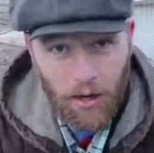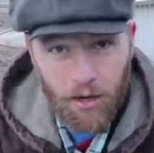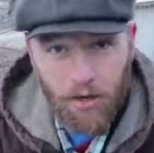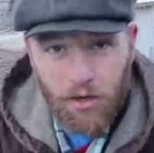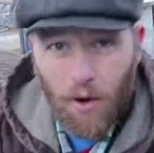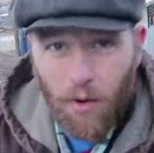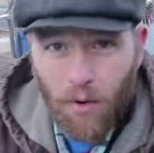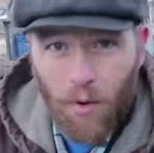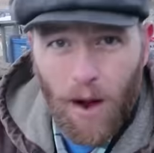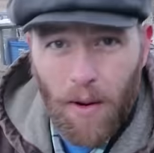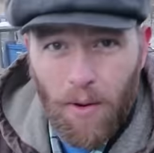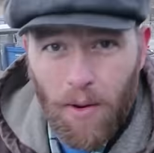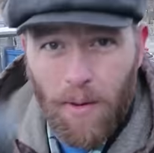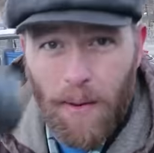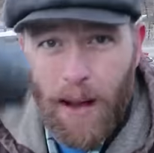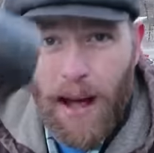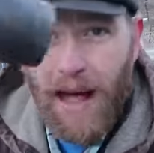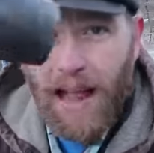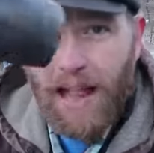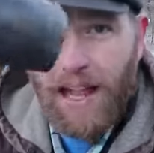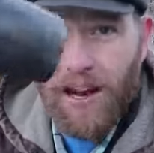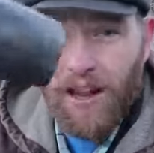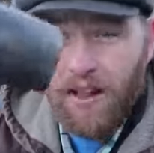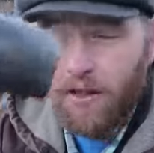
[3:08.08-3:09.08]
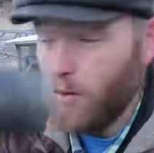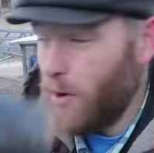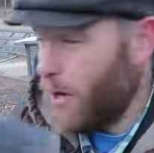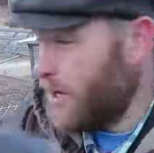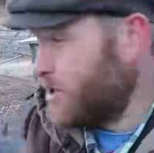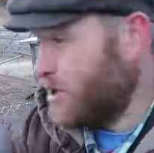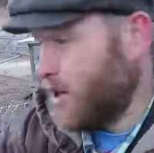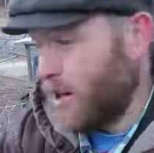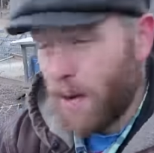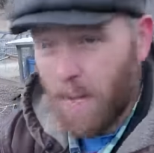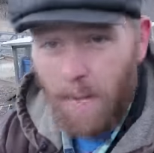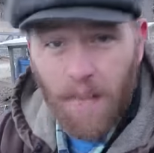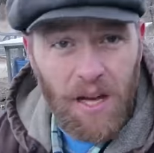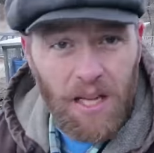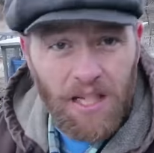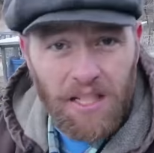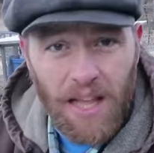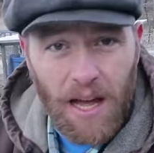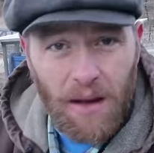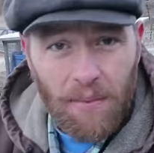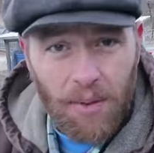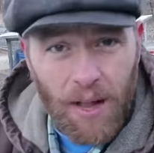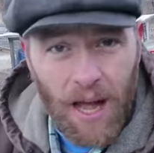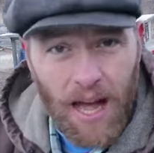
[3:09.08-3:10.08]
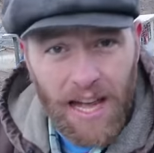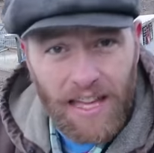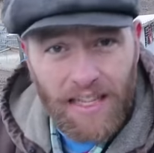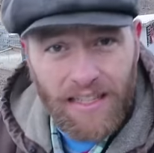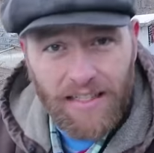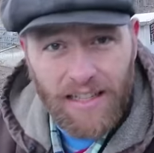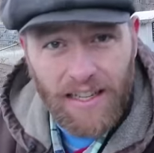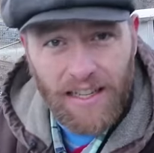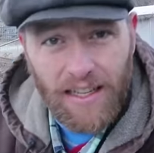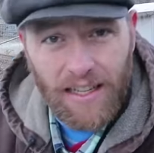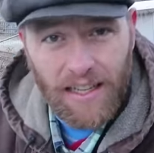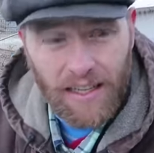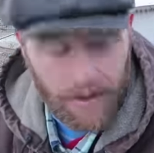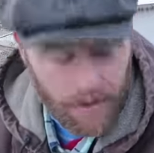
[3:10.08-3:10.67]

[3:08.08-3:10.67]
to use a rubber mallet, otherwise you're going to bust that plastic.